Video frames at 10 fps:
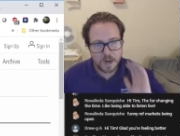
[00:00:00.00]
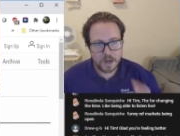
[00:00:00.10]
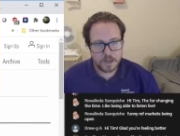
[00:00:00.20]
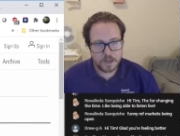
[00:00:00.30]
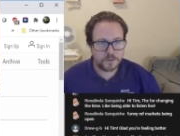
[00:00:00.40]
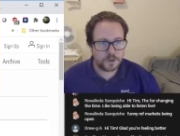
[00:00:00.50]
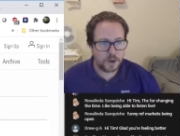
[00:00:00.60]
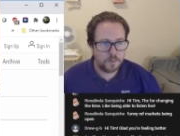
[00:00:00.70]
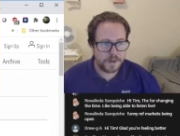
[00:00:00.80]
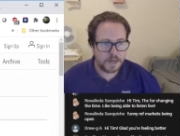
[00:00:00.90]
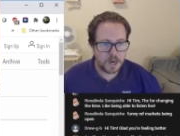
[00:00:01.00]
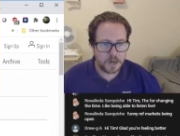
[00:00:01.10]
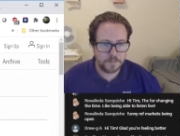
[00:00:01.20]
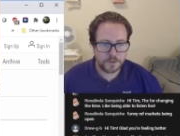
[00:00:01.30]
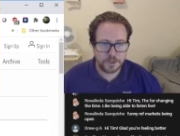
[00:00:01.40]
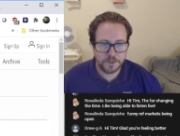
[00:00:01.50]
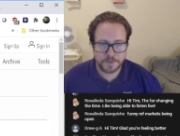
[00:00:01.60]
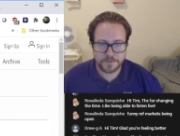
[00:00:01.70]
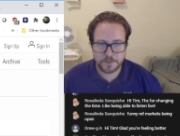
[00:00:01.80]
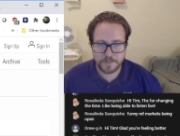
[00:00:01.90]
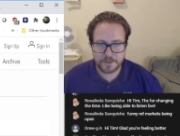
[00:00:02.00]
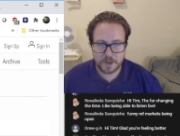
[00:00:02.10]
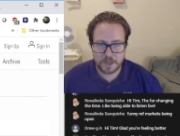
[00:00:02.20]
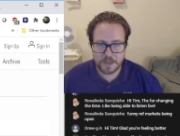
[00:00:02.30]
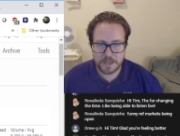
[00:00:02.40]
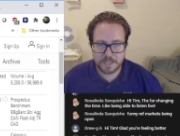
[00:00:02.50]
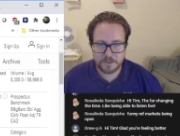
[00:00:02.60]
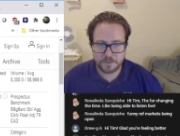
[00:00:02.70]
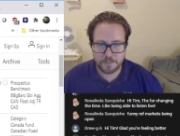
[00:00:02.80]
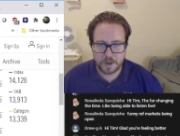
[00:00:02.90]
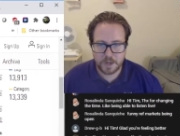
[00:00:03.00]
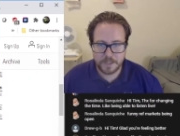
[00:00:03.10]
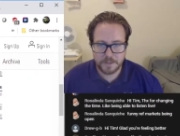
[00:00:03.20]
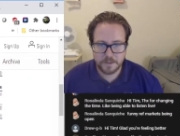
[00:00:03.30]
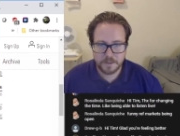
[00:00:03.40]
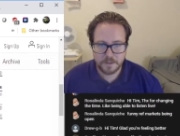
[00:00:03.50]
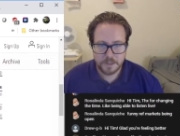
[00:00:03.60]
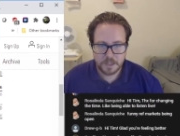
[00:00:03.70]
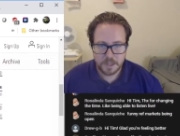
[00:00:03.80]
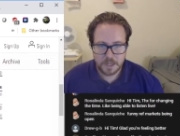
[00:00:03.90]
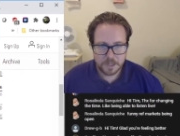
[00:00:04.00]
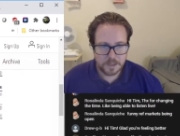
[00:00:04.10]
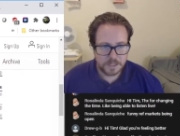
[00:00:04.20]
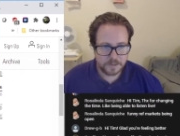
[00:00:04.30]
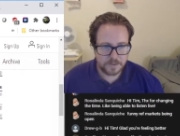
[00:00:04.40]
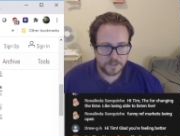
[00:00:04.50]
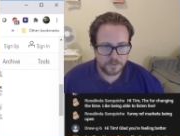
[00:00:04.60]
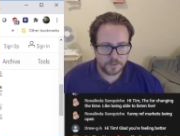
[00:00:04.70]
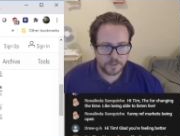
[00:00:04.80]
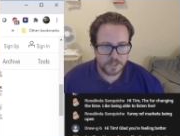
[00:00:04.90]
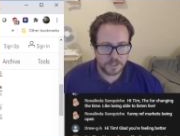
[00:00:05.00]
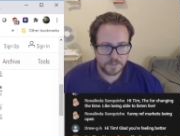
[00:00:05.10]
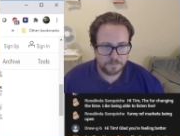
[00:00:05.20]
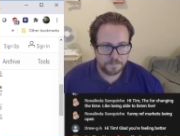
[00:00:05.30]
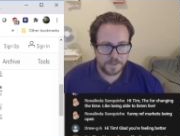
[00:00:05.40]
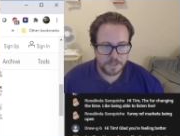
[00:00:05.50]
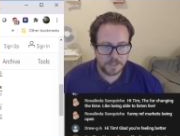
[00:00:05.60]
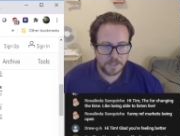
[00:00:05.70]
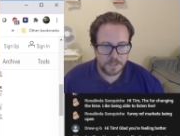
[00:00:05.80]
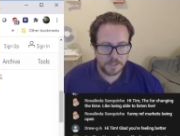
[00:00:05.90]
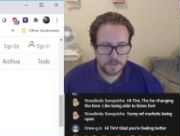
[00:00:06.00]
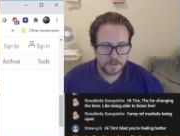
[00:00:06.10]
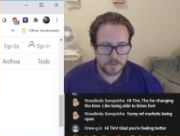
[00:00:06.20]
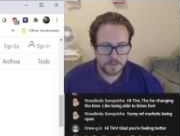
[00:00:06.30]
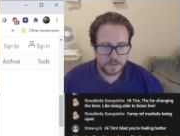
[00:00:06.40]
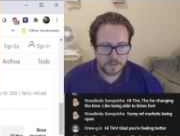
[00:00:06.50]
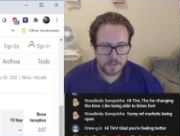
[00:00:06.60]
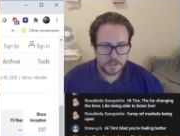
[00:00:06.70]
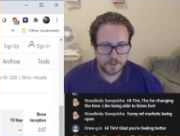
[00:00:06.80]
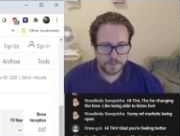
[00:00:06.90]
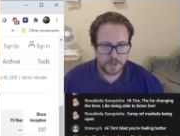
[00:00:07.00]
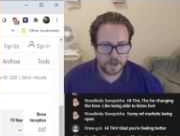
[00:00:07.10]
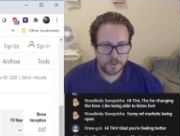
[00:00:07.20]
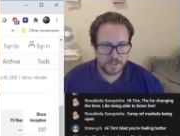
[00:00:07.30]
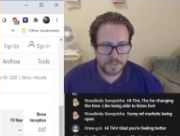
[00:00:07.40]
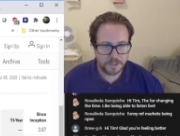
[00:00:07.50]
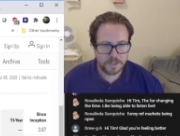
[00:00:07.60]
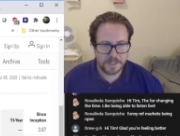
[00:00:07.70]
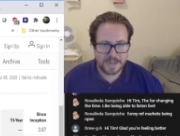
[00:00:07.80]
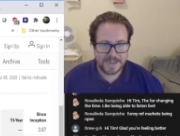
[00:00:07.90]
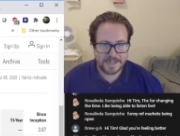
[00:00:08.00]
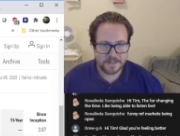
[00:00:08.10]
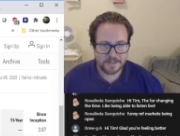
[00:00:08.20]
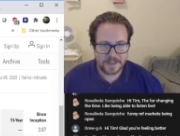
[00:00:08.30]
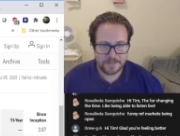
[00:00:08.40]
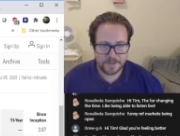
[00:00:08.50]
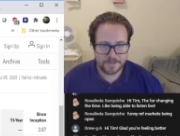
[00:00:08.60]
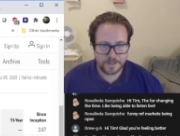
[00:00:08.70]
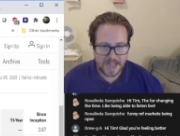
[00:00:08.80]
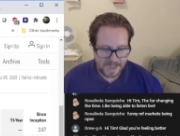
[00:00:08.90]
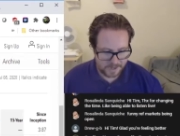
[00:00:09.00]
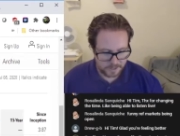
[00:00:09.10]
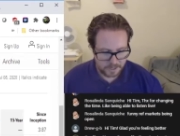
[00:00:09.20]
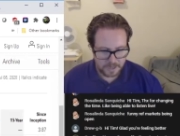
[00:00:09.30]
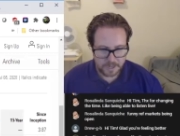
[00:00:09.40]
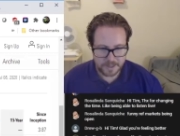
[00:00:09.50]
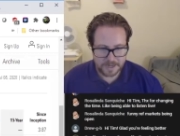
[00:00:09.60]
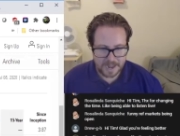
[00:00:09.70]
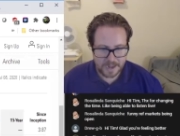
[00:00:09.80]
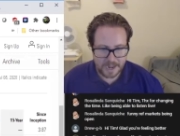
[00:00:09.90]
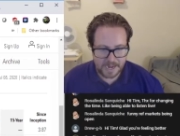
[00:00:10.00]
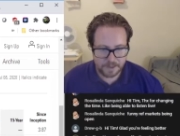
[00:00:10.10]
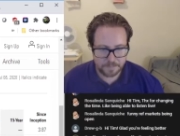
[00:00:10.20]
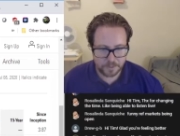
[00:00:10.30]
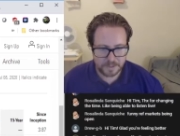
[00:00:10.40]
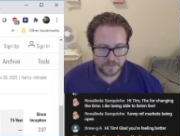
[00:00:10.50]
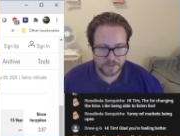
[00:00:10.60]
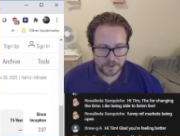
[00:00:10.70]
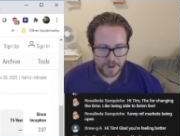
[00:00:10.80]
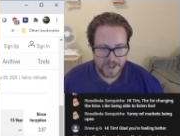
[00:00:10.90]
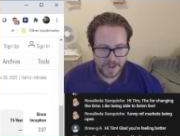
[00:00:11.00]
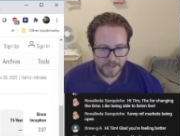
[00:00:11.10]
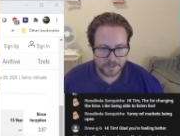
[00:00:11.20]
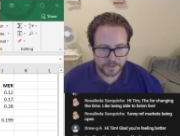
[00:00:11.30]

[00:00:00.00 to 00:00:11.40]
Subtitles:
So when it comes to performance on this one, this is going to be, here we go, year to date is 7 flat, and then 8.08.